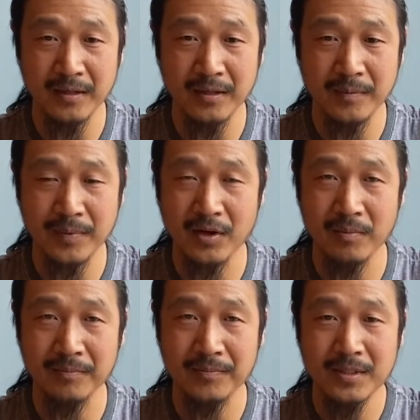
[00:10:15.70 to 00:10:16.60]

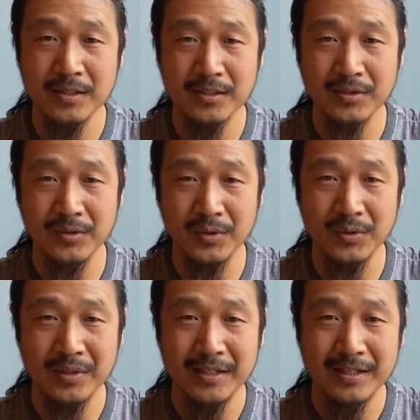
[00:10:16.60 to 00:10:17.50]
problem. So
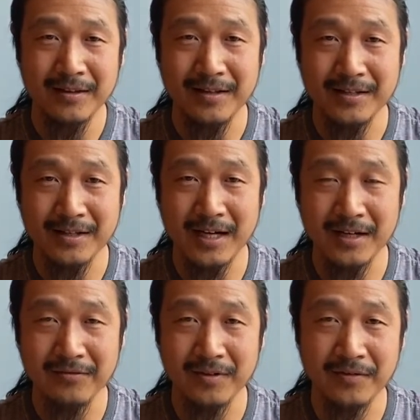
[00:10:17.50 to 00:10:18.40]
that's kind
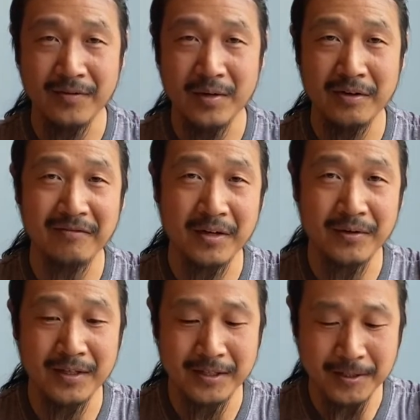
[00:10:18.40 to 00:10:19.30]
of a
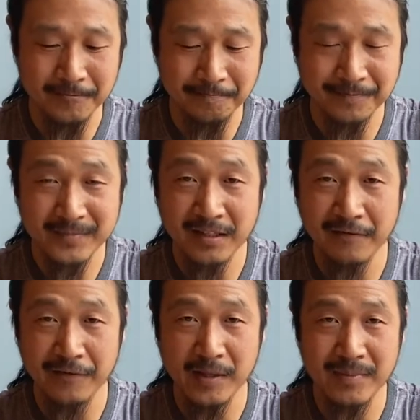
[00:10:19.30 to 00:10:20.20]
very
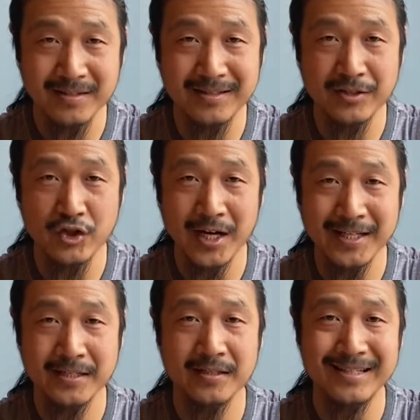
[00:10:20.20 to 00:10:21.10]
famous
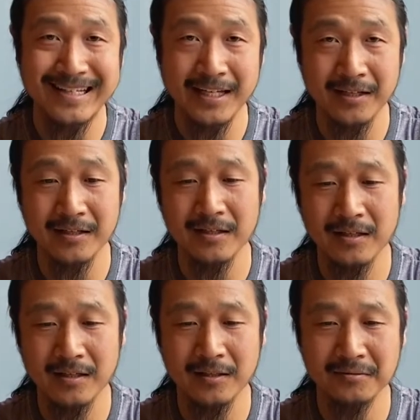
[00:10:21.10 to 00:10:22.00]
Chinese saying.
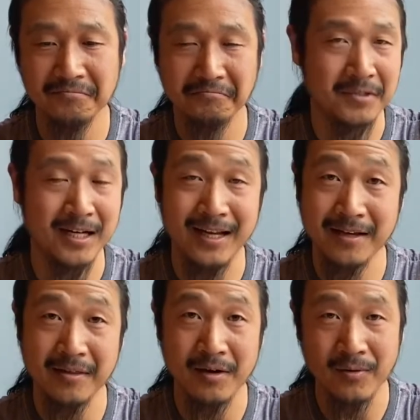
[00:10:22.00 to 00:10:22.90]
I like
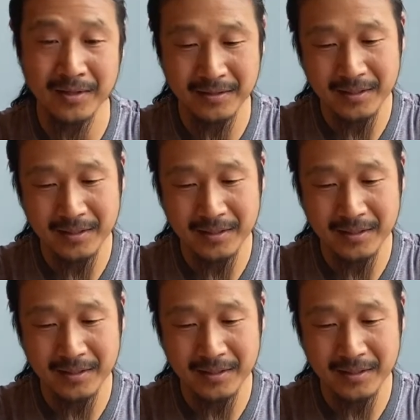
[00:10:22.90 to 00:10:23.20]
that one.